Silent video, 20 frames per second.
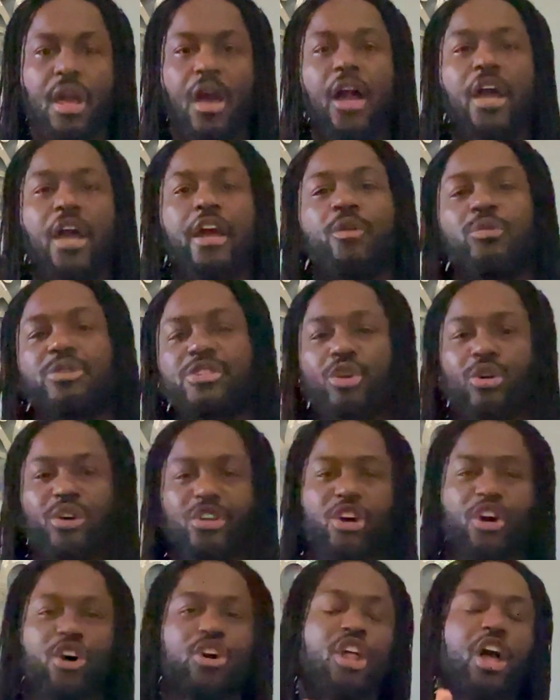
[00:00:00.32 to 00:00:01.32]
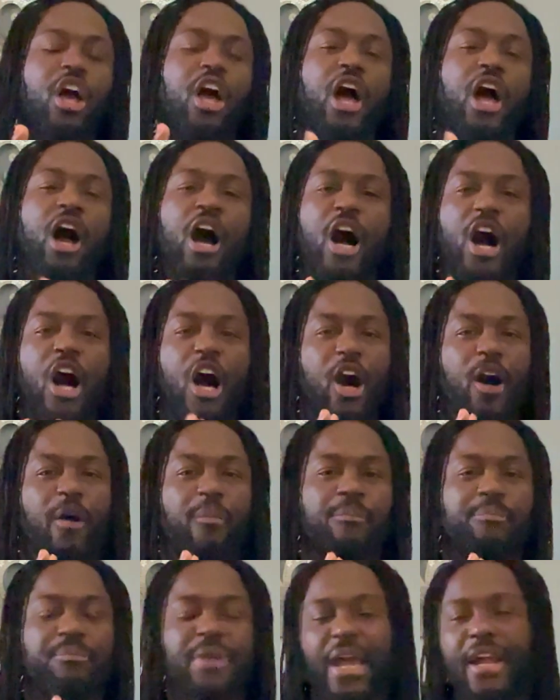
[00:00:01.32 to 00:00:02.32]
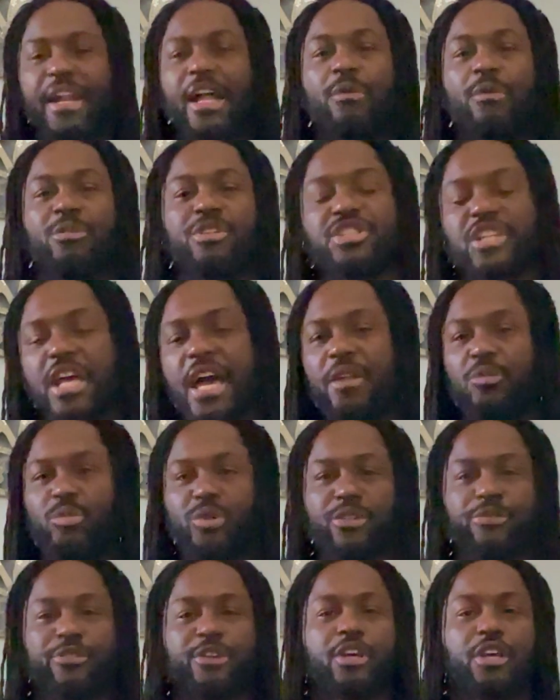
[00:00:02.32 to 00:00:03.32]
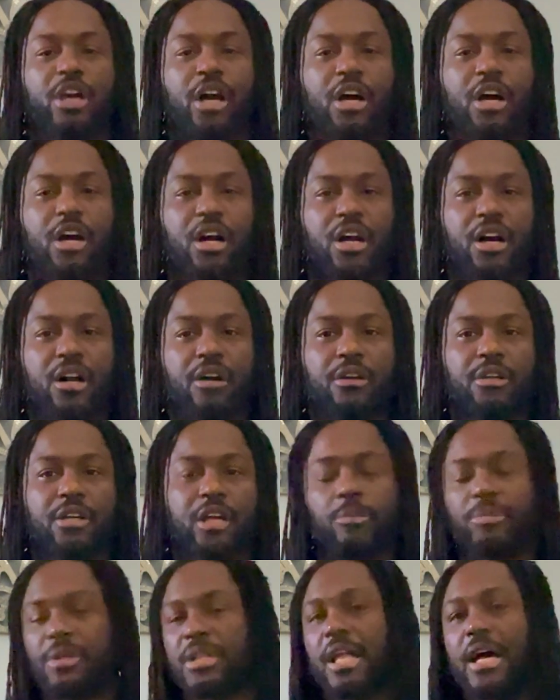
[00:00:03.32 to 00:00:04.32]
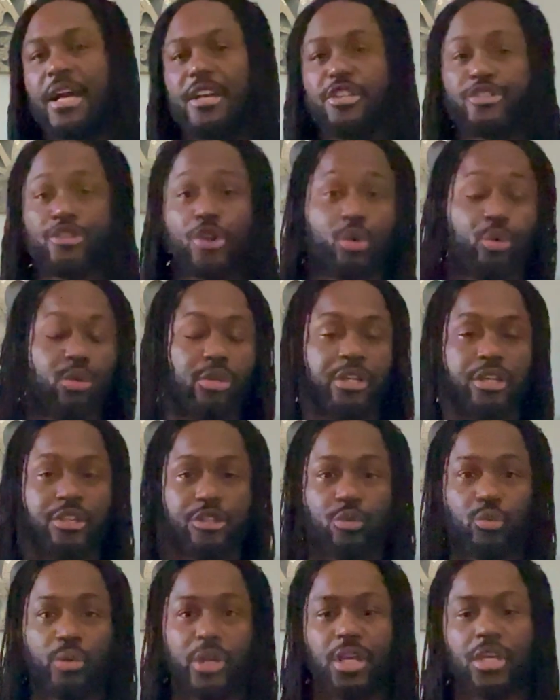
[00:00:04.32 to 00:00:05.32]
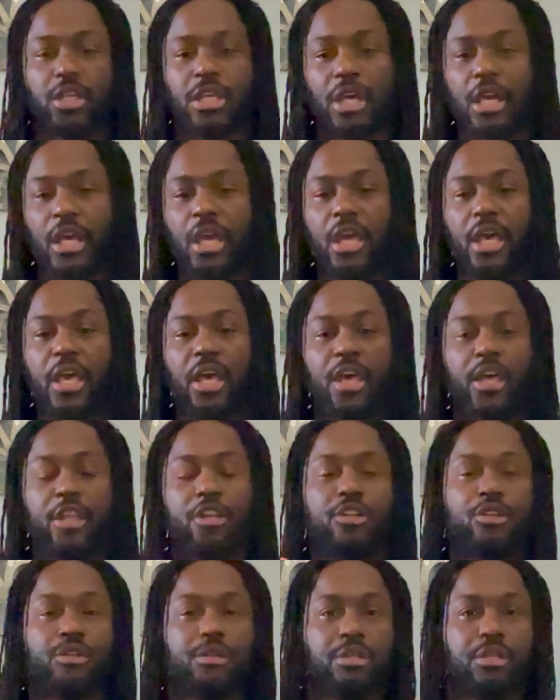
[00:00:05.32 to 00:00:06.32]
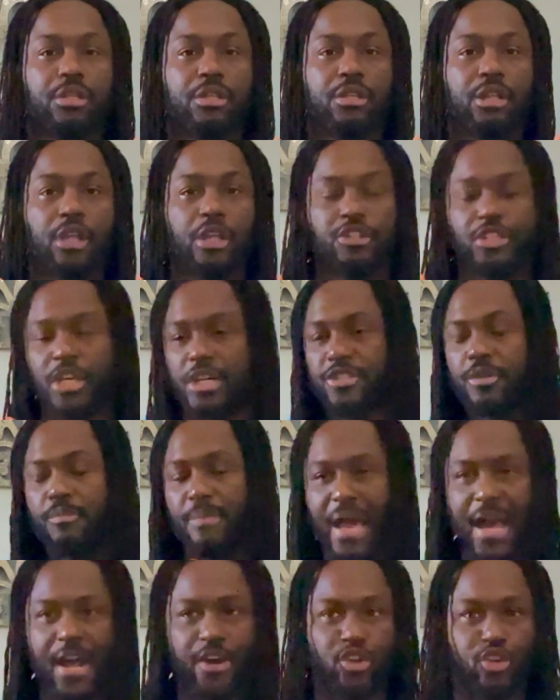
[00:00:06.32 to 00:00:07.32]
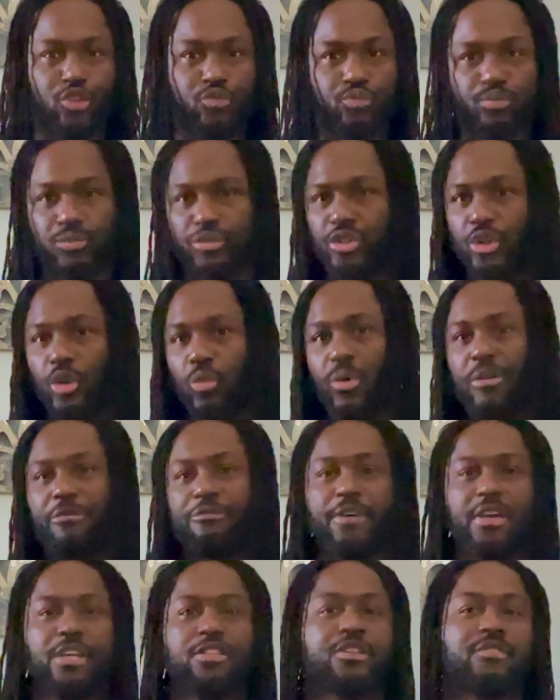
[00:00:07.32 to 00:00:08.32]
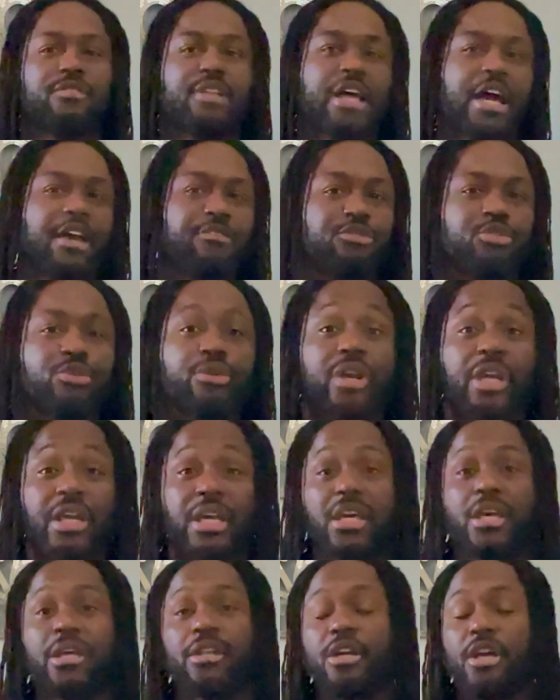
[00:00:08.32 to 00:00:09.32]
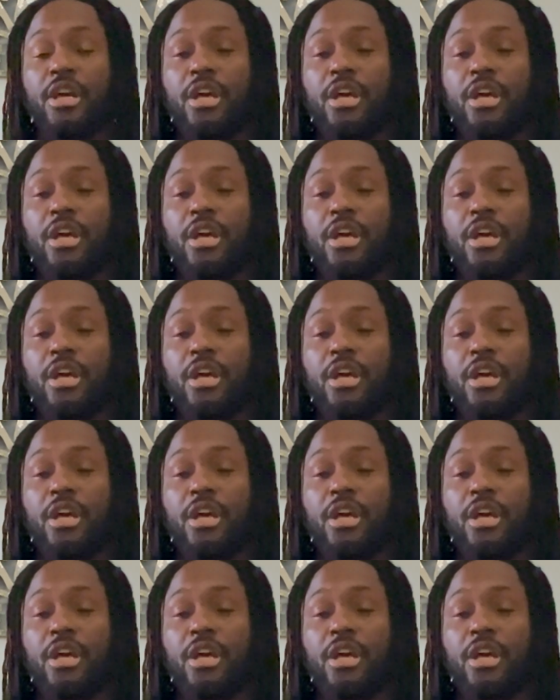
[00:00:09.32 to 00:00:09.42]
Hey, what's going on? Man, I was chatting with a couple of clients early in the week, and it doesn't matter, what phase of life you're in,